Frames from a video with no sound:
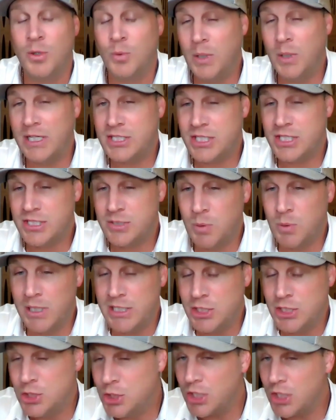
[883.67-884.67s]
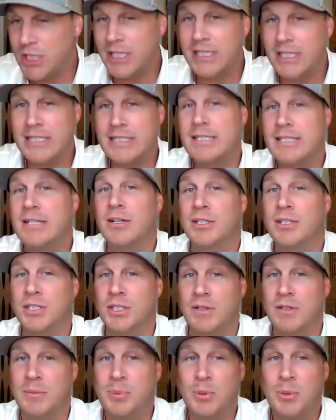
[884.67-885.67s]
which is what you're going to see on
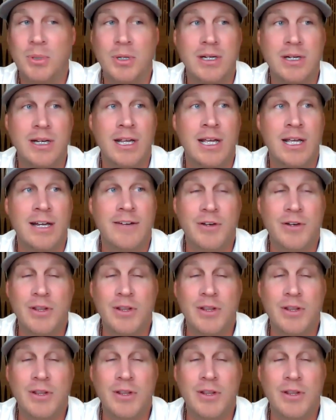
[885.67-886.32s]
your report